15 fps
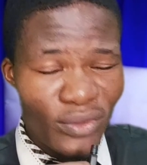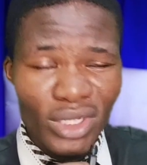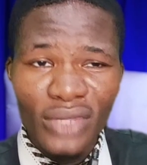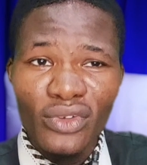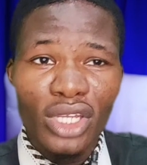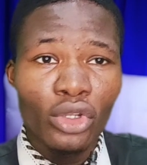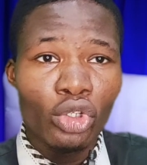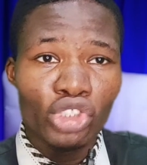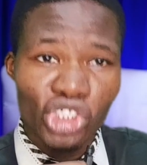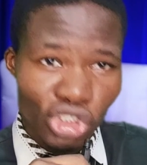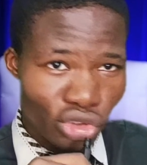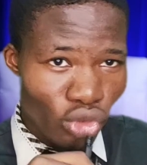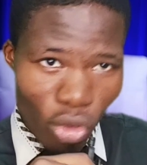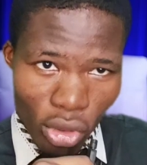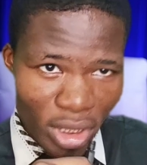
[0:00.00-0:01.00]
even if you're not
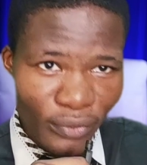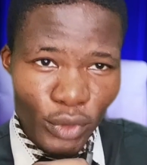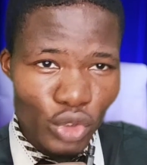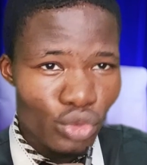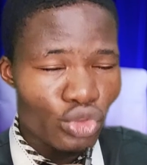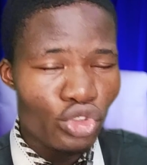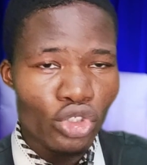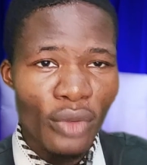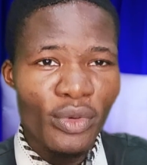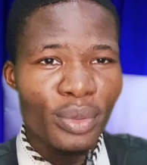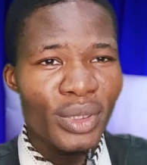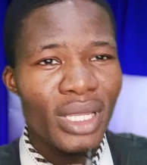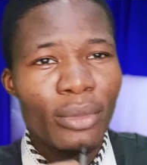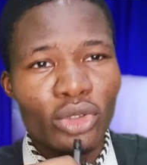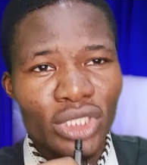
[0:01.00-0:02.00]
sure if it will solve the
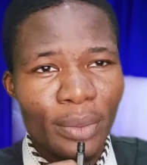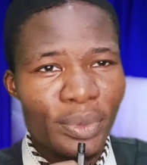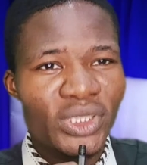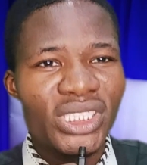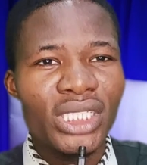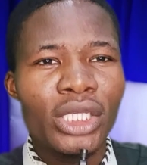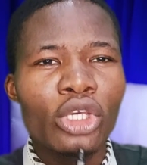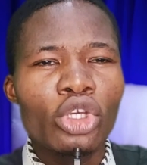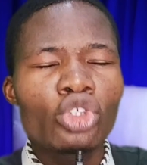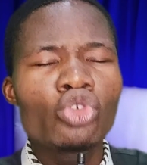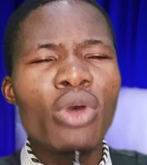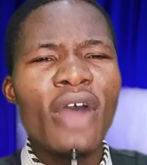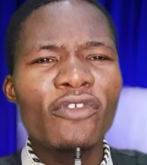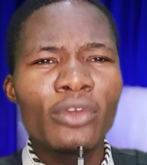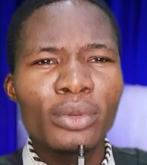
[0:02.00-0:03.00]
problem 100%,
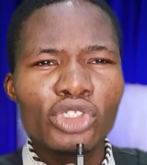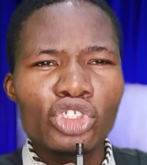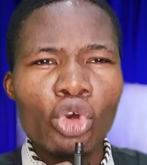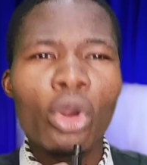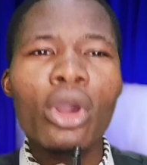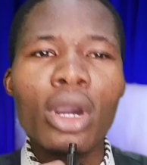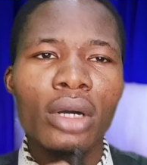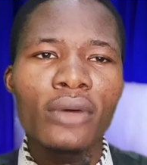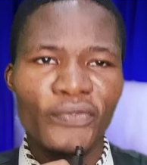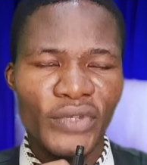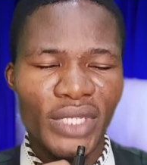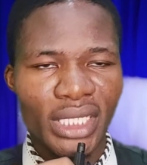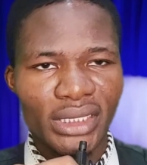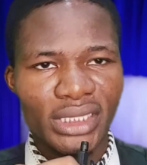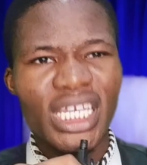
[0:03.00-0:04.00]
you have to be so
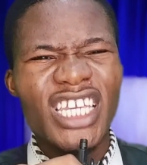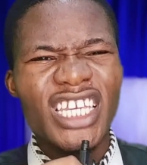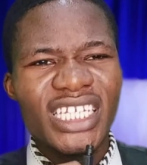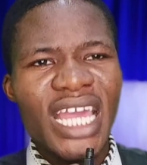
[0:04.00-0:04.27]
confident.